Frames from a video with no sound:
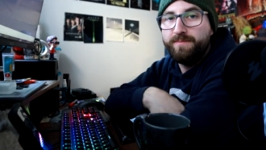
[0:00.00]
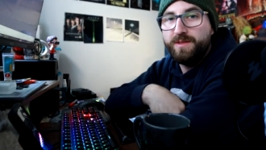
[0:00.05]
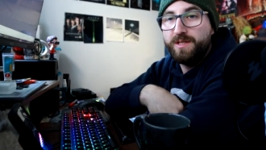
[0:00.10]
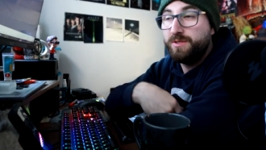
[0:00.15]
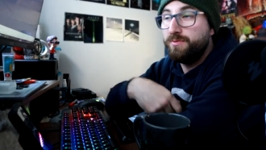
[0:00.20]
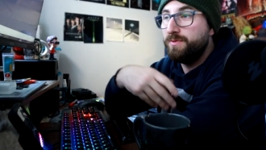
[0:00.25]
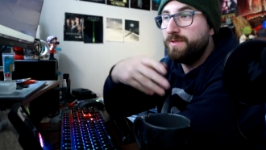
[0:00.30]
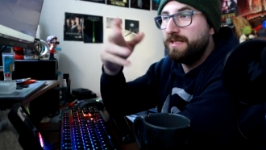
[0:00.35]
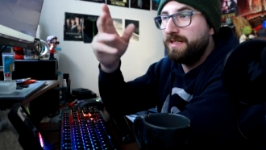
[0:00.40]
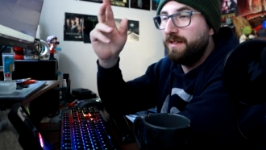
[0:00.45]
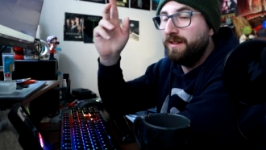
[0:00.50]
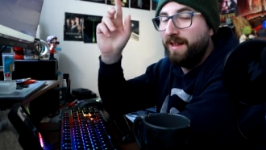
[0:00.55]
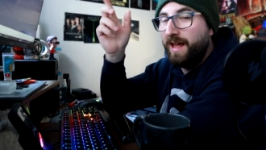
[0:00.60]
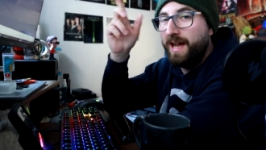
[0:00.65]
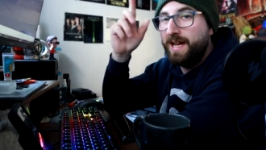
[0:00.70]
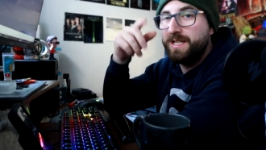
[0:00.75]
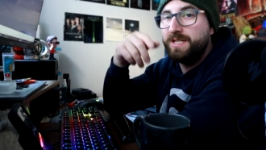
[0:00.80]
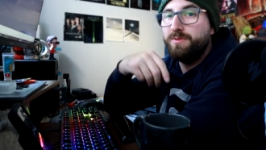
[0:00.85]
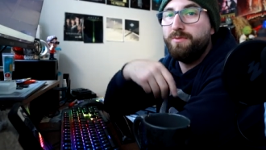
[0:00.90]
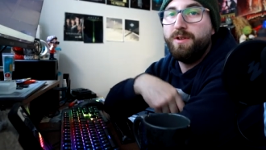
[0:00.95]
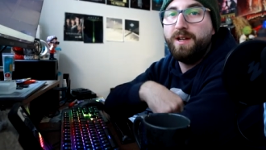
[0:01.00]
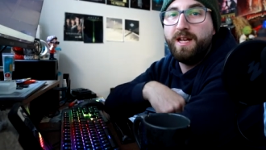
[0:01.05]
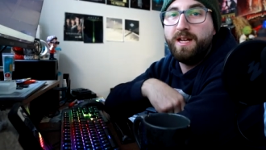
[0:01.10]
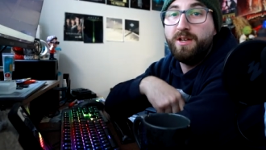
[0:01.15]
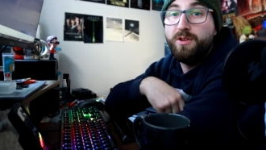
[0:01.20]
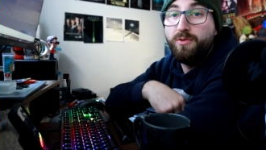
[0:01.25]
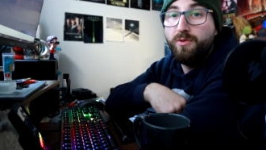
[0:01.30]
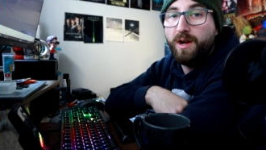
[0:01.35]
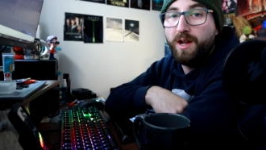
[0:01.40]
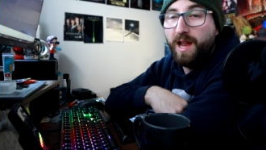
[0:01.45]
This was the last one I
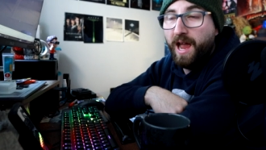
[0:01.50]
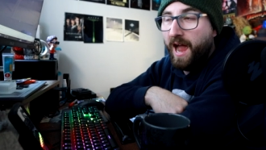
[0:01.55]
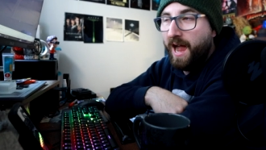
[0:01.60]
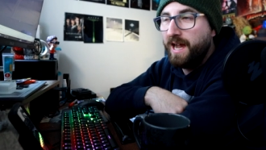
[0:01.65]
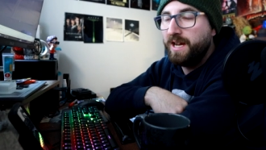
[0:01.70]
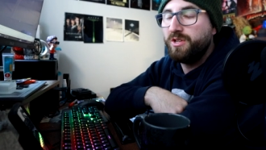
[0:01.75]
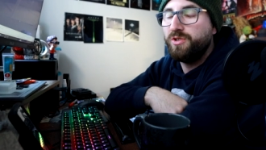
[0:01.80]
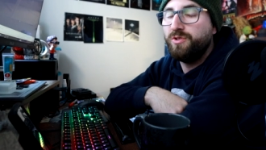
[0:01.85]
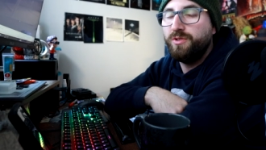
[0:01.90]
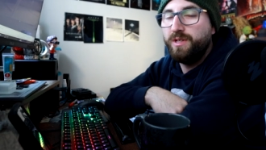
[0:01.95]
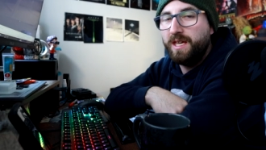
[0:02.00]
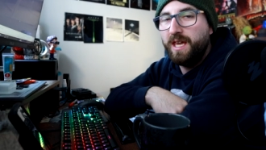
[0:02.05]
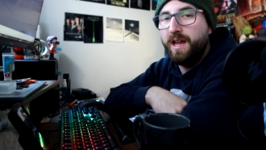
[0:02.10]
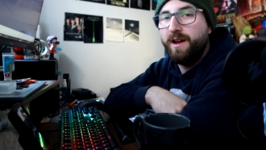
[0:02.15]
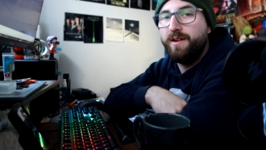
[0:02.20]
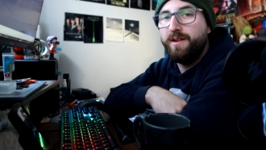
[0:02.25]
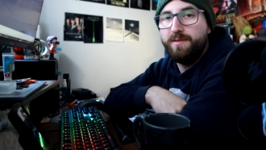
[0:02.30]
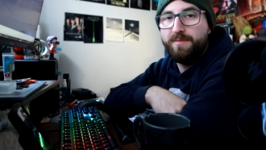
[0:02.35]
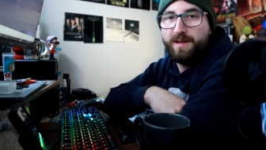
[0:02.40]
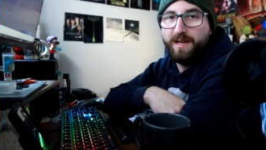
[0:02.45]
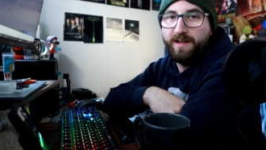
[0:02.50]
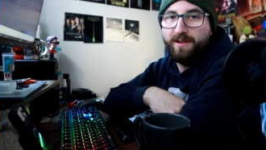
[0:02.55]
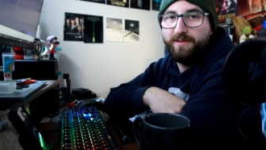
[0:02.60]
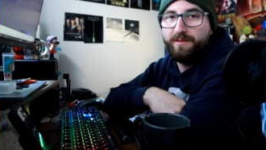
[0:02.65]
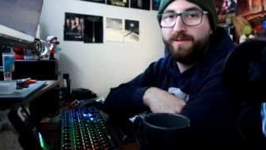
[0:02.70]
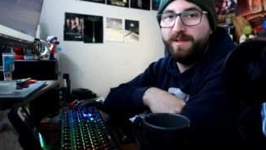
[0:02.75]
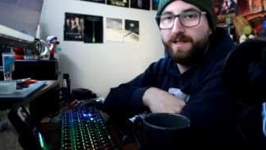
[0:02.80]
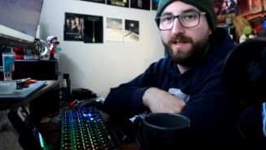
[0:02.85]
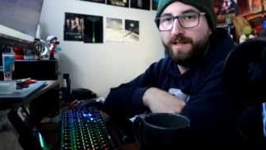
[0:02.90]
knew I actually cared about.